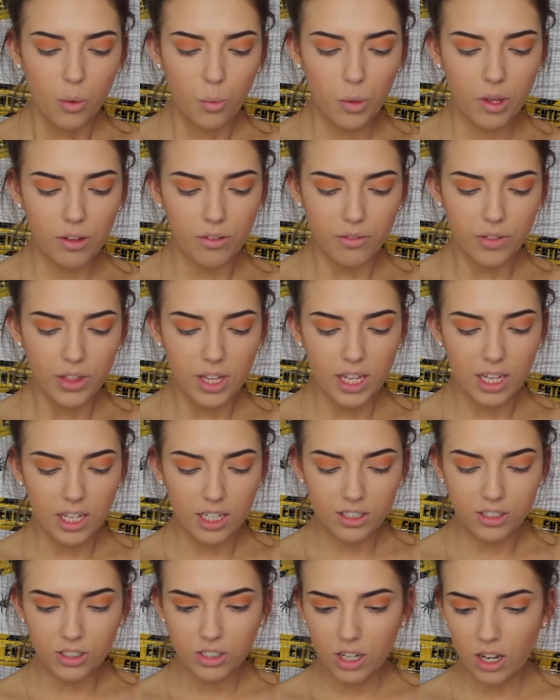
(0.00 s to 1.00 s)
with
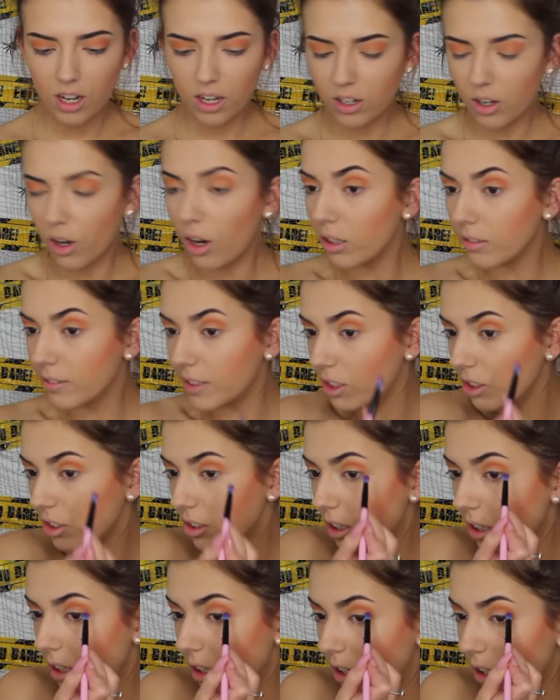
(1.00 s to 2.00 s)
the darker orange
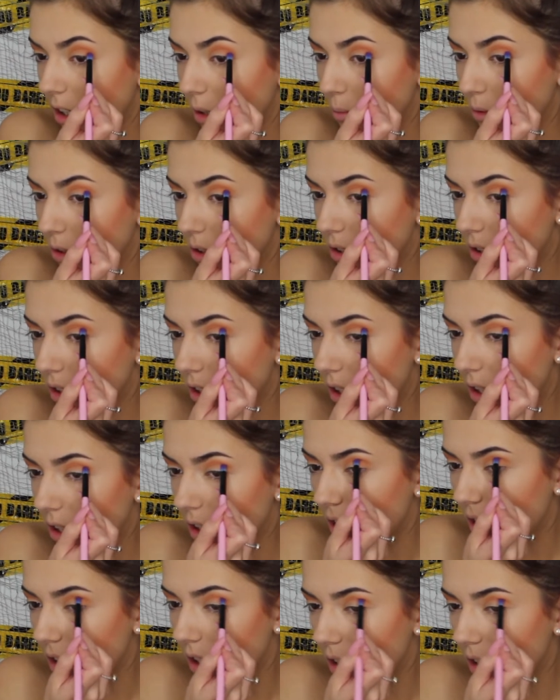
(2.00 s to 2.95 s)
colour, and I'm just going to